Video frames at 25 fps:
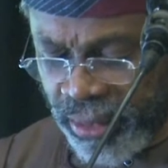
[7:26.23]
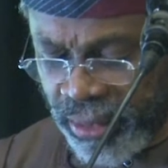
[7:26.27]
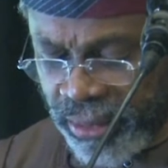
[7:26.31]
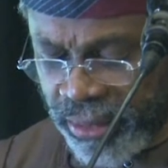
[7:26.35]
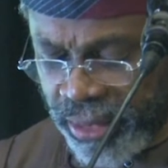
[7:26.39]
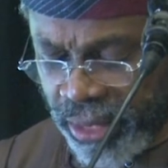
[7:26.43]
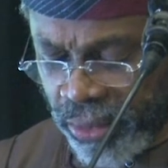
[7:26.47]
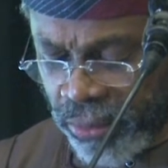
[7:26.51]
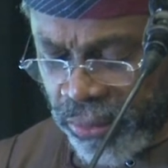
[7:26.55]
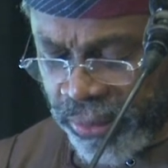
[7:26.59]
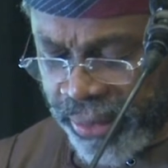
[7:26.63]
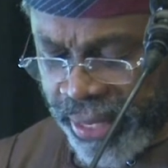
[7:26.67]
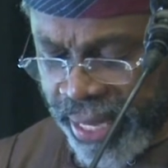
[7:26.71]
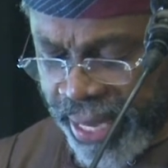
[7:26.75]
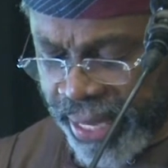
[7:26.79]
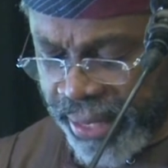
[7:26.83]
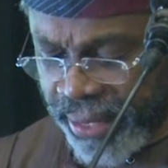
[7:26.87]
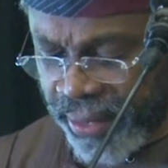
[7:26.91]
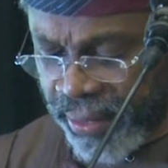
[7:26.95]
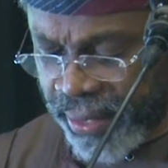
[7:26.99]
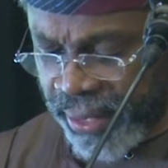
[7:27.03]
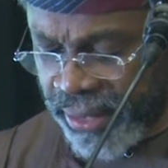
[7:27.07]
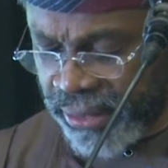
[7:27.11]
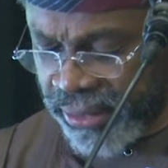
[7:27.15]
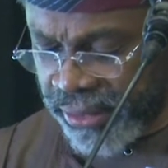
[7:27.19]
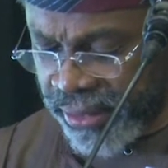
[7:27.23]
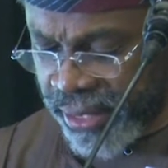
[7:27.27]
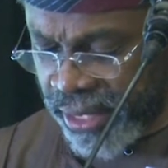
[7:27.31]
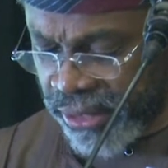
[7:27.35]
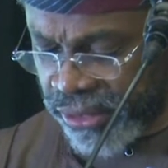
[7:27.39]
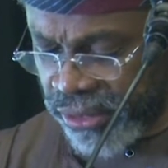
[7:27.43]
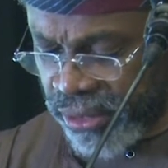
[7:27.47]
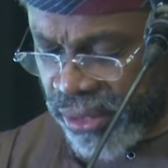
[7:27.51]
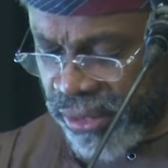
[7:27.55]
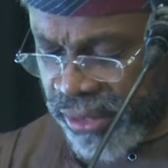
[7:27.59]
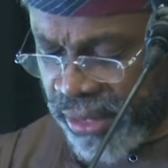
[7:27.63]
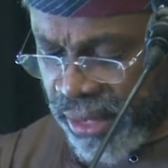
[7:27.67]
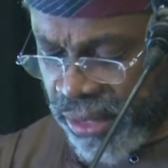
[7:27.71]
that will guide our
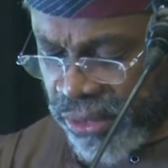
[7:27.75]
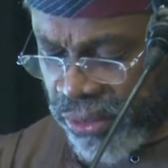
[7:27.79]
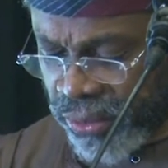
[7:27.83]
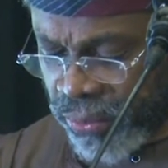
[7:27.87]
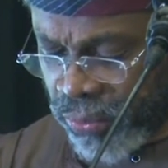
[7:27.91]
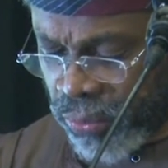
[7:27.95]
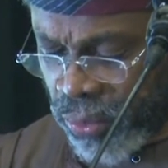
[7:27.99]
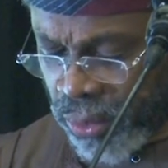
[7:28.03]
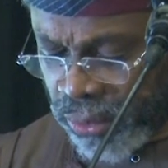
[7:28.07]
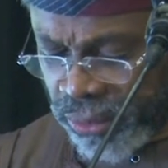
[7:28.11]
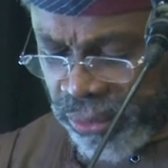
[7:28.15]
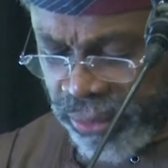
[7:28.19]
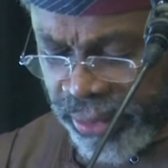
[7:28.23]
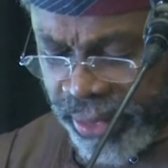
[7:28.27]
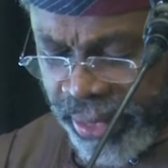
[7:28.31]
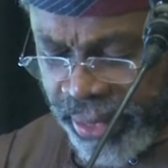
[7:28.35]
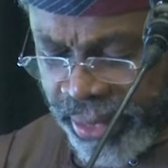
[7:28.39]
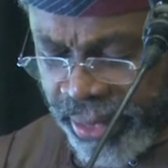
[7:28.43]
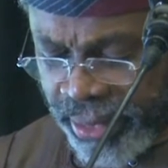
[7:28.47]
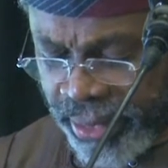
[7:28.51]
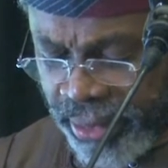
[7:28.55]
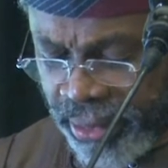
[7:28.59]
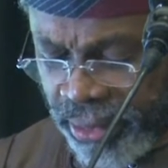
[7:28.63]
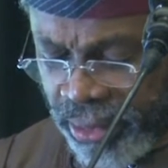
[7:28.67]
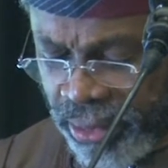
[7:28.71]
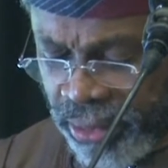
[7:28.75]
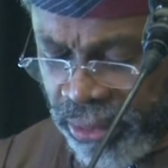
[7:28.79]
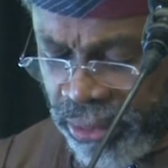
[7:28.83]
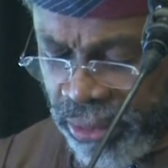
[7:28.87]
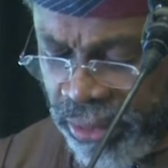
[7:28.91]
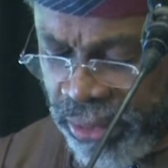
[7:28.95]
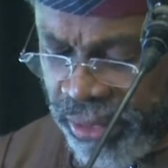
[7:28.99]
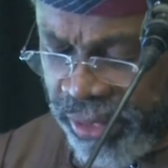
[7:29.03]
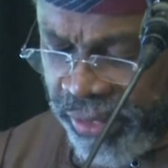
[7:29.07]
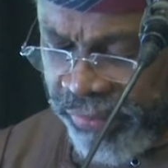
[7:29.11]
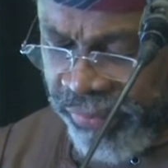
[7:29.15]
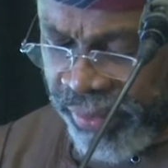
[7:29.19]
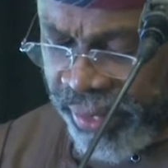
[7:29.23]
interactions as we work together to
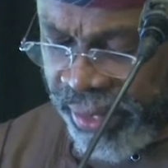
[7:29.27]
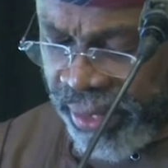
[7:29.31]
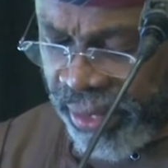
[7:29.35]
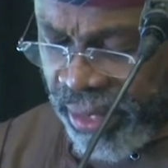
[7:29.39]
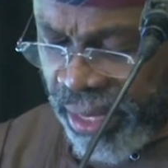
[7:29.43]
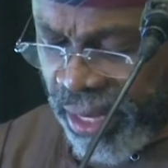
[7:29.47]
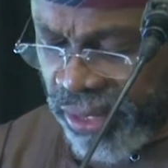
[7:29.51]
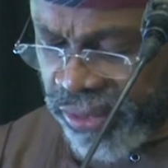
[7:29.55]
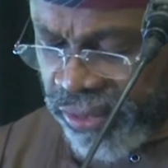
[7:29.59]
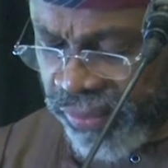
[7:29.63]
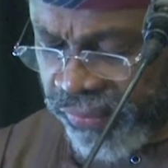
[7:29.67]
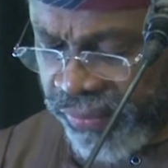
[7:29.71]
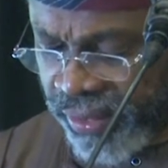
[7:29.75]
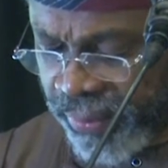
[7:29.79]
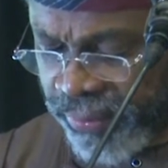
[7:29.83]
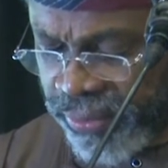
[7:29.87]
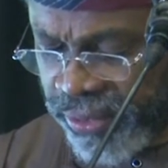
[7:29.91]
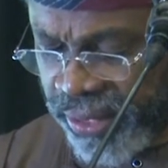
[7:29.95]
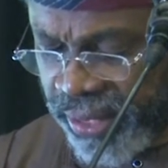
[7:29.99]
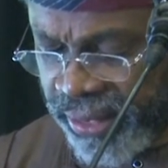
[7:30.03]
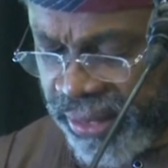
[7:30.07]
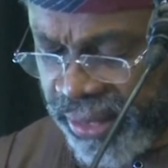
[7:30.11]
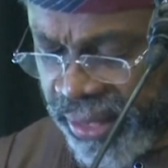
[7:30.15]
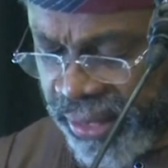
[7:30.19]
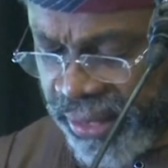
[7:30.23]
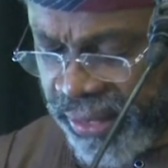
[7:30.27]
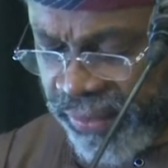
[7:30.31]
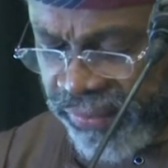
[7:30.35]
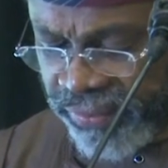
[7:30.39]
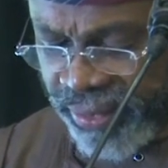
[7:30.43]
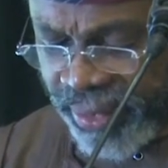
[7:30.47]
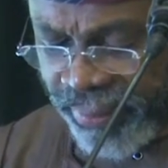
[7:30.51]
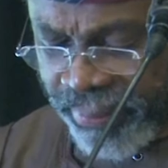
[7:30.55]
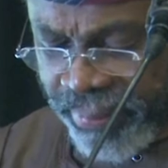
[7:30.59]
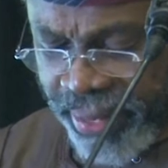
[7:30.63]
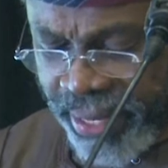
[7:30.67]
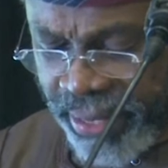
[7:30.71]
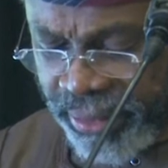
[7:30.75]
deliver a House of Representatives
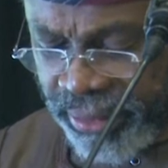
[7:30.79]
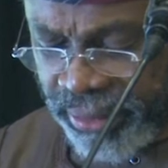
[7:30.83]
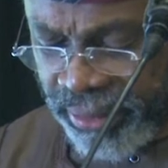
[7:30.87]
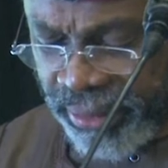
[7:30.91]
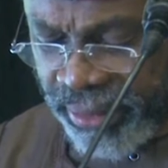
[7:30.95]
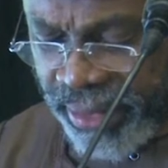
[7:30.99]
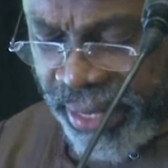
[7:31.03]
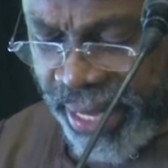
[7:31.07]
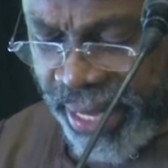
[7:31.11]
that meets the